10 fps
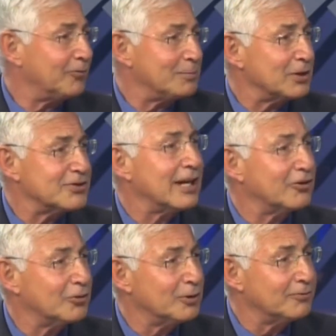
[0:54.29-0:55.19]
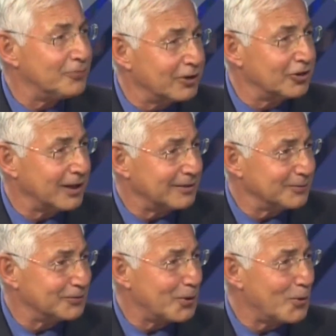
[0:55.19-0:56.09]
female sexual functioning.
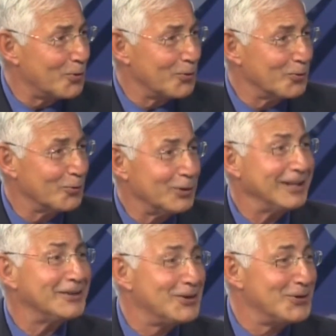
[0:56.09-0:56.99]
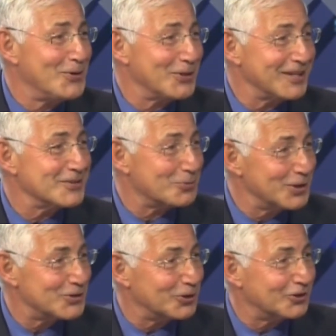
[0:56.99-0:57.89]
So we need to do these
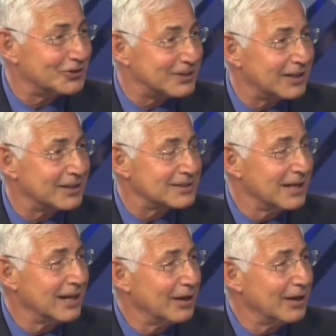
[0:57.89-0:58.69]
research studies.